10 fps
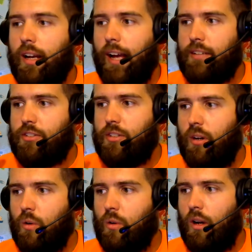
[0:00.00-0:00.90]
And
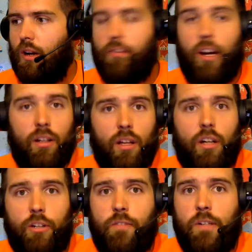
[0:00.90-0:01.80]
so uh, I've gotten a lot
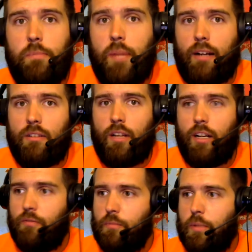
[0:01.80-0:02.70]
of good feedback. A lot
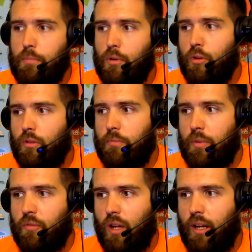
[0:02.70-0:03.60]
of people who have been
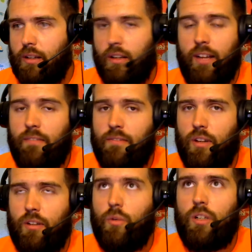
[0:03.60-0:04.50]
flying and have,
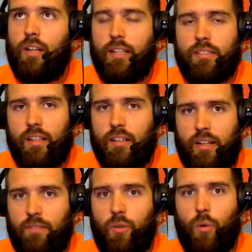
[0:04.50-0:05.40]
you know, one guy said he had
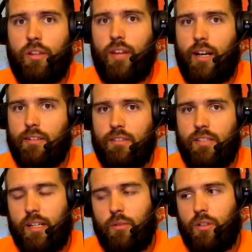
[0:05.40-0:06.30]
like 40,000
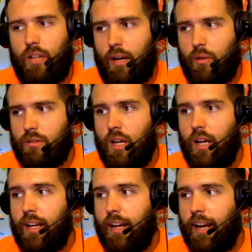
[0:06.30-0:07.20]
tailwheel hours,
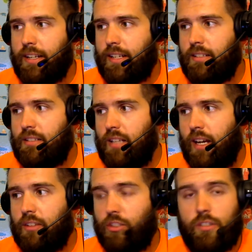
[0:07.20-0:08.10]
and he
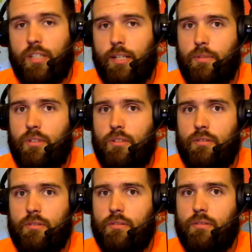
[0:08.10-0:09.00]
said, Good tips,
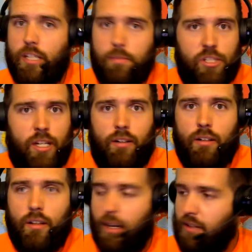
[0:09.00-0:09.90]
keep sharing.
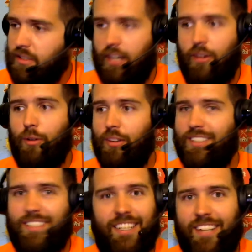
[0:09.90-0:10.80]
And I was like, Oh,
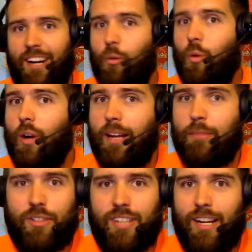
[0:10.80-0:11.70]
this guy's got way
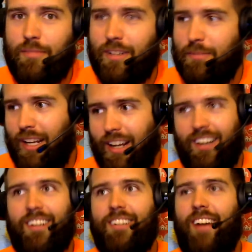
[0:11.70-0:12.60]
more time than me.
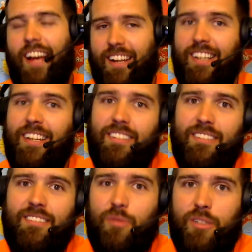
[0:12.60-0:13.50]
And
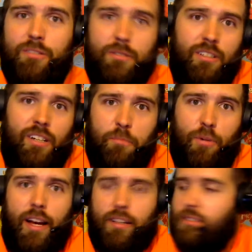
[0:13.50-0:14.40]
he was
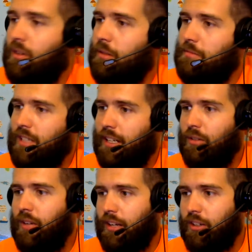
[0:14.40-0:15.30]
impressed. So I was like,
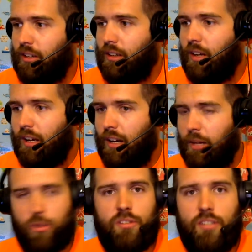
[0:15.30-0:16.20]
Okay, good. I'm
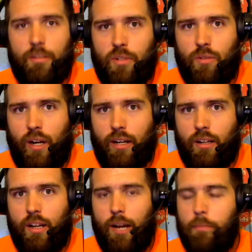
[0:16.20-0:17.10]
doing something right.
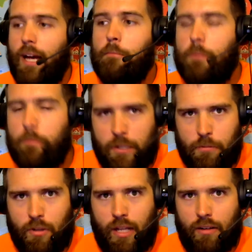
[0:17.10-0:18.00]
I'm helping
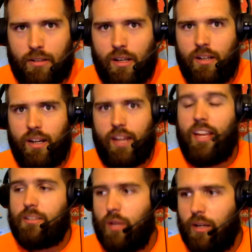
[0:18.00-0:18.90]
people out. And
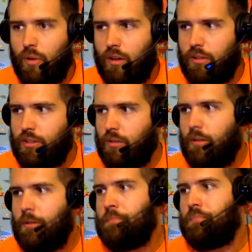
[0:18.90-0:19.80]
that's what I want to do.
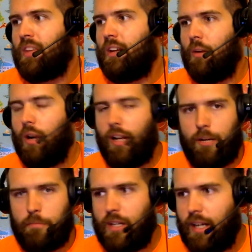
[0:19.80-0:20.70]
I want to
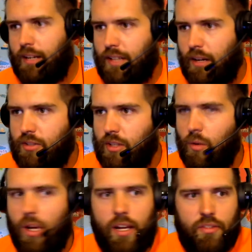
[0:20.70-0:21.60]
help you guys out.
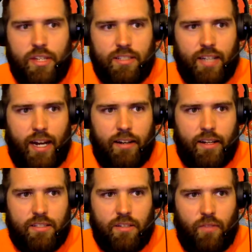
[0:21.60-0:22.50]
So this guide
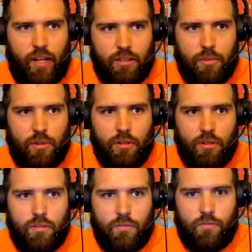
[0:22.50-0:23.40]
is available
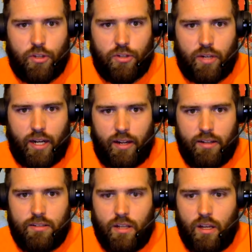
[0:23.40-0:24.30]
for you
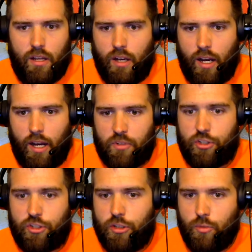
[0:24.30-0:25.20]
guys um,
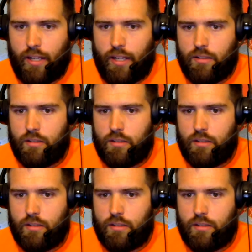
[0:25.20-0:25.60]
there's two ways.